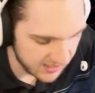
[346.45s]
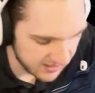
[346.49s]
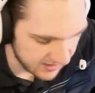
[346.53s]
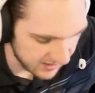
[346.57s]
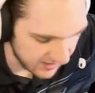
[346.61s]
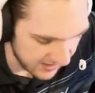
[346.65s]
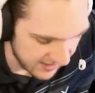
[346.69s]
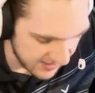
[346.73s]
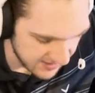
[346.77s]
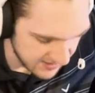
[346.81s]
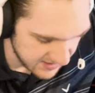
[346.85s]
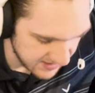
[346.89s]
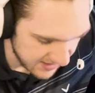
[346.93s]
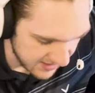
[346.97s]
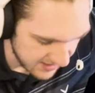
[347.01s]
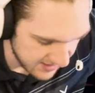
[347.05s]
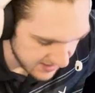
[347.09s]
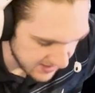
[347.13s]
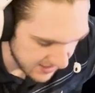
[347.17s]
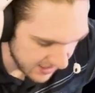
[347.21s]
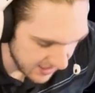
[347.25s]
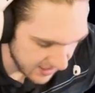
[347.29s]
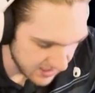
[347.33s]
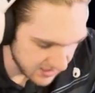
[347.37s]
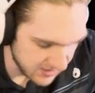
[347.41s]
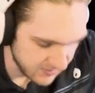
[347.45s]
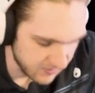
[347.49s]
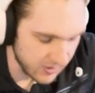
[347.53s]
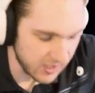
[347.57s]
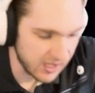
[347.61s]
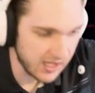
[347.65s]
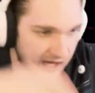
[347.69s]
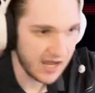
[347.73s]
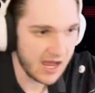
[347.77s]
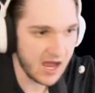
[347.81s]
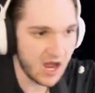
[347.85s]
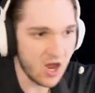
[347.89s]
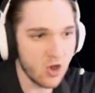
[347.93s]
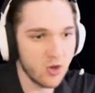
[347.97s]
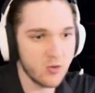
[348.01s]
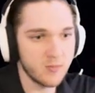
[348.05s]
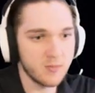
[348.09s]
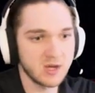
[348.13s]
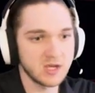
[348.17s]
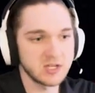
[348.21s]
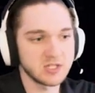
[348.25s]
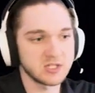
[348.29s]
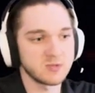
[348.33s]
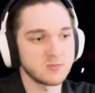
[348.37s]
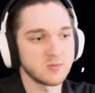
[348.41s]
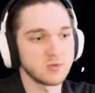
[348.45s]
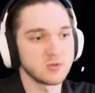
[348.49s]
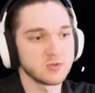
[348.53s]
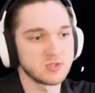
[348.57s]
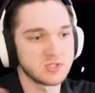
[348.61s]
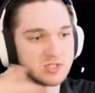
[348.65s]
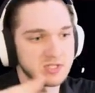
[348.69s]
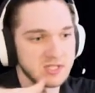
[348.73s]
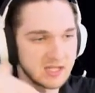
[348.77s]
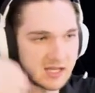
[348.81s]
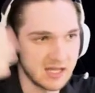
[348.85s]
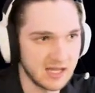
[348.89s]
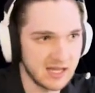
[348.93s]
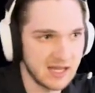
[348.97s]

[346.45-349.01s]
in the last 10 seconds, but like how am I supposed to